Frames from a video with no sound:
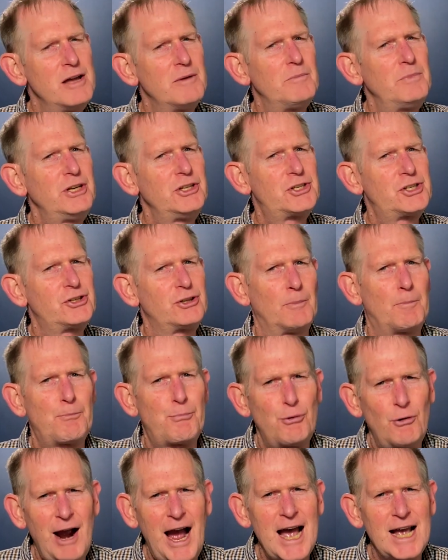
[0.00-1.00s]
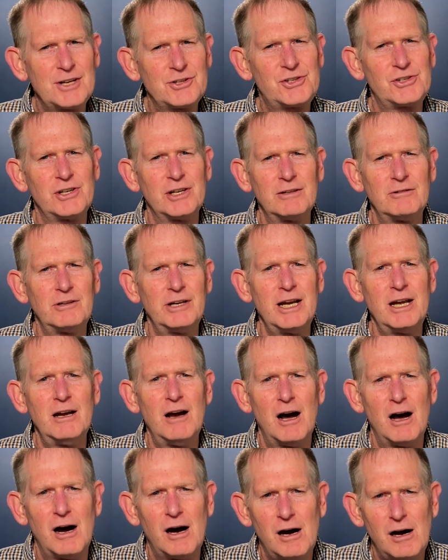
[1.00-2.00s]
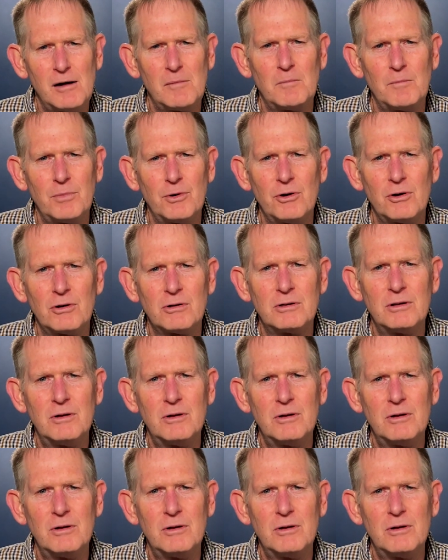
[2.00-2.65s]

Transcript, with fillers: be surprisingly humble.